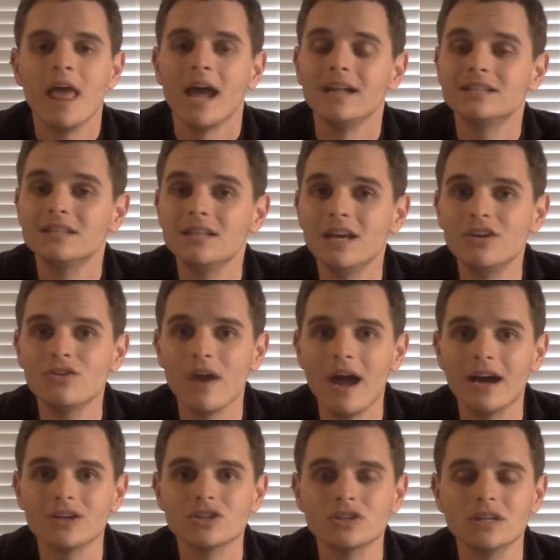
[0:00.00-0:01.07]
and today you're
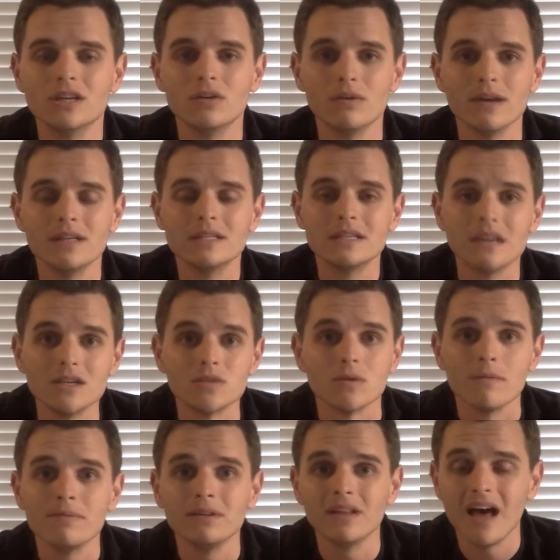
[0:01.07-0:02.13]
actually going to get to
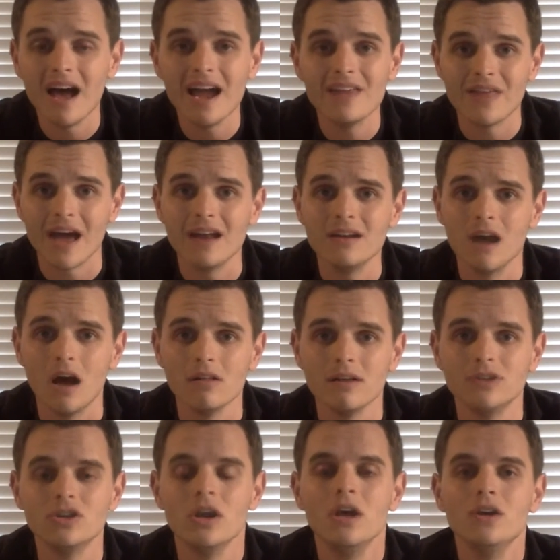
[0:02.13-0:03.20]
apply that
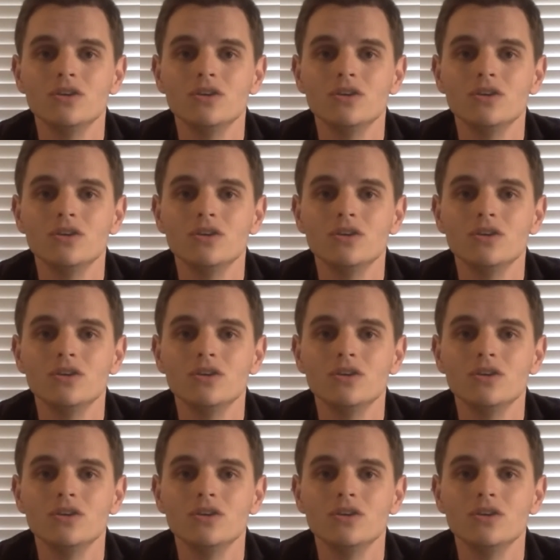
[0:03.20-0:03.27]
knowledge